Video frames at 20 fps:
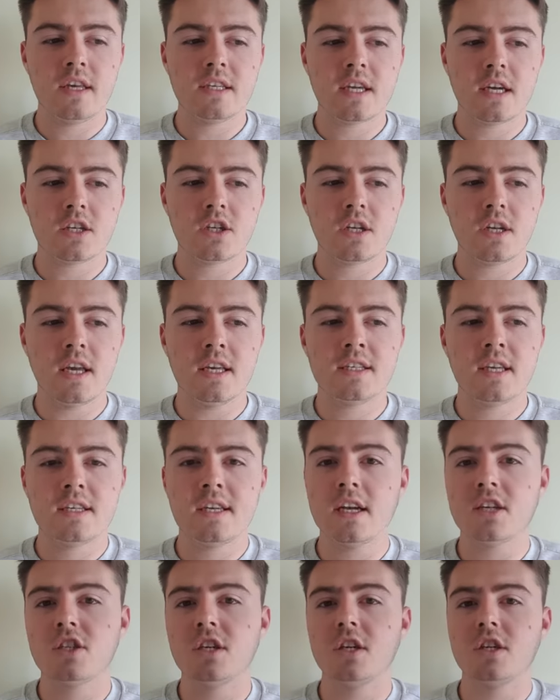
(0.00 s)
these actually, is
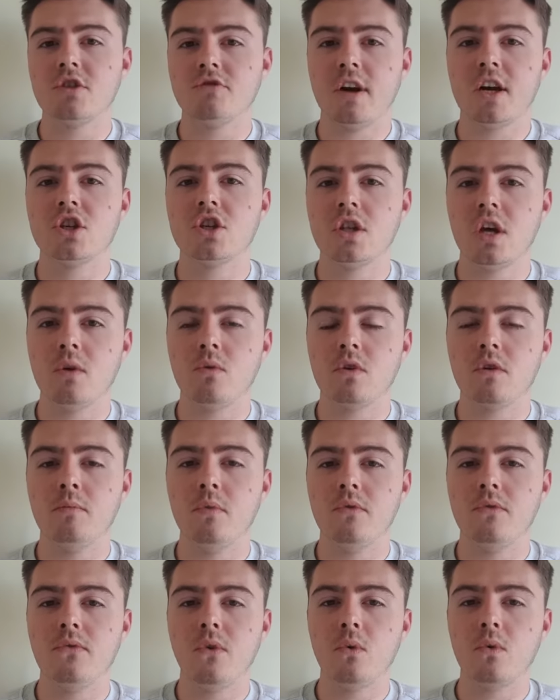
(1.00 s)
this actually a direction that I want to
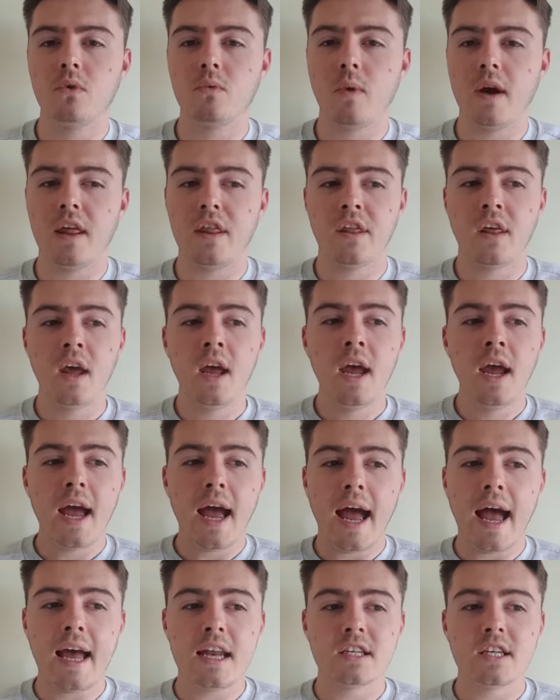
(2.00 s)
move forward with?
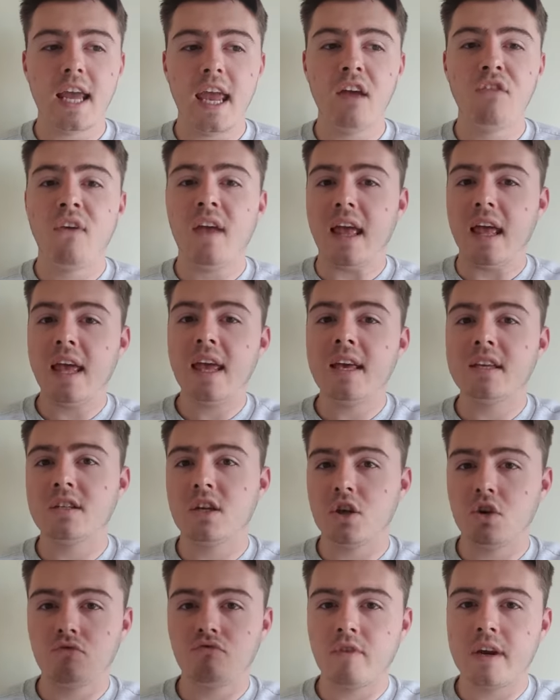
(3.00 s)
And if it is,
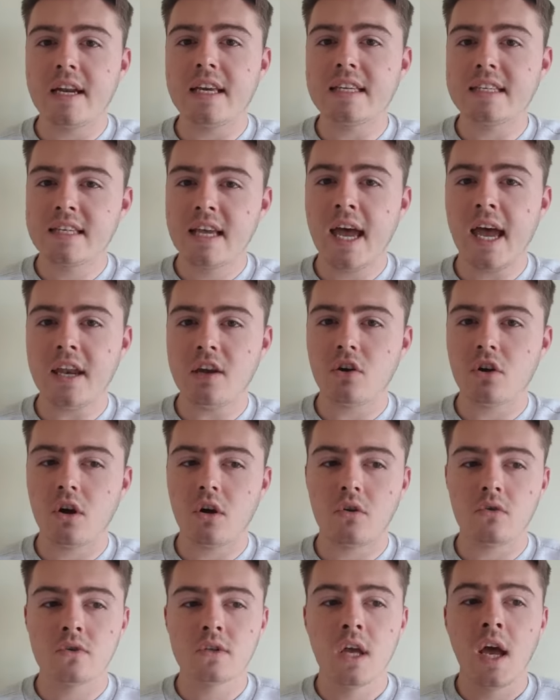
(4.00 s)
and you're really setting your
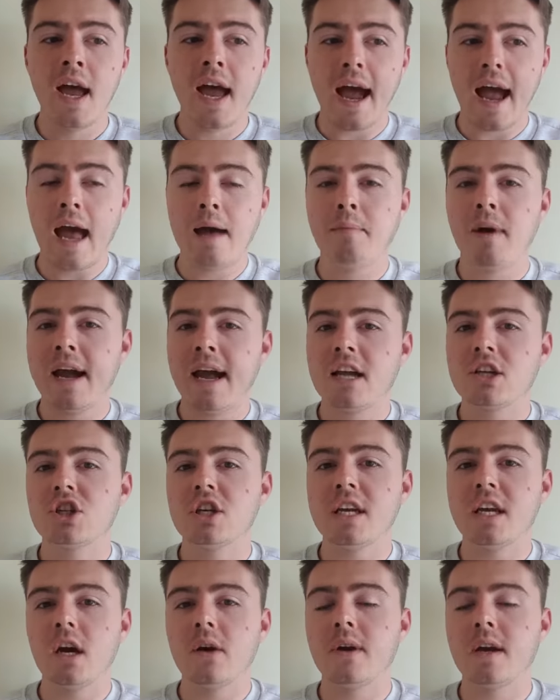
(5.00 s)
goals, am I
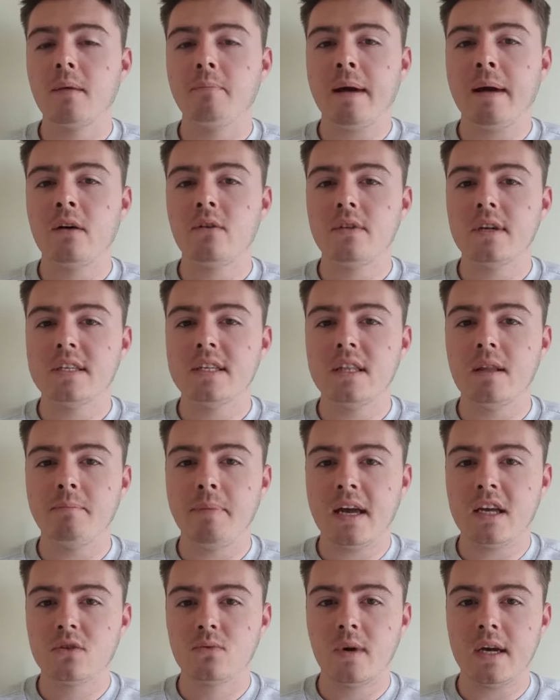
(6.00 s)
actually going about this in the
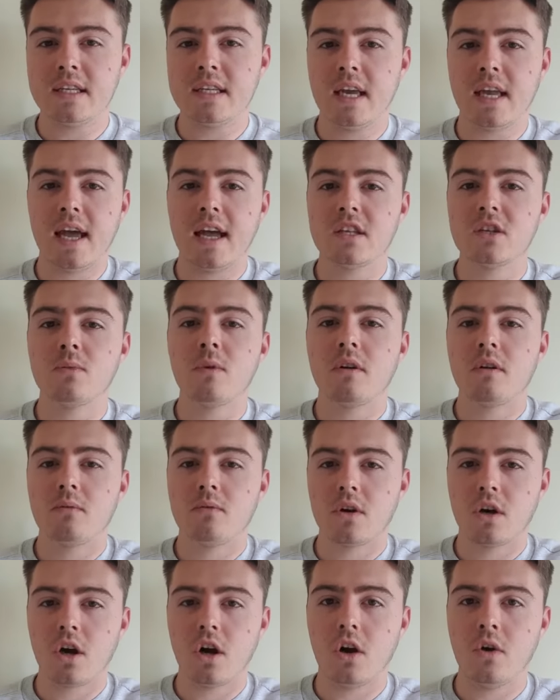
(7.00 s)
best way to get to where I
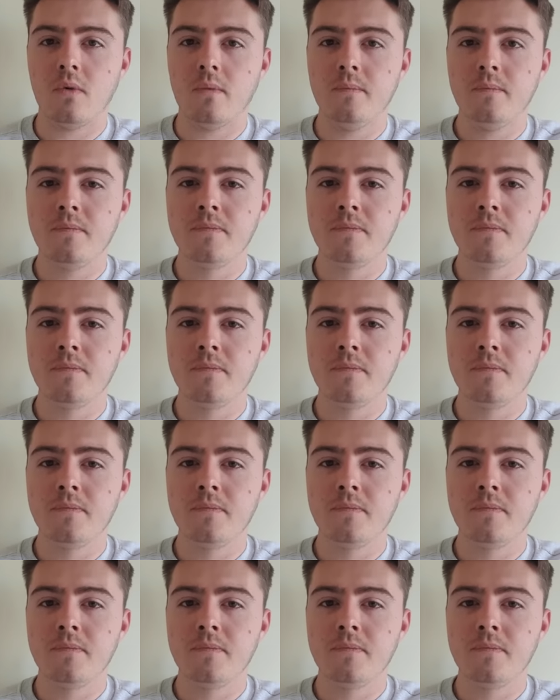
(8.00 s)
want to go?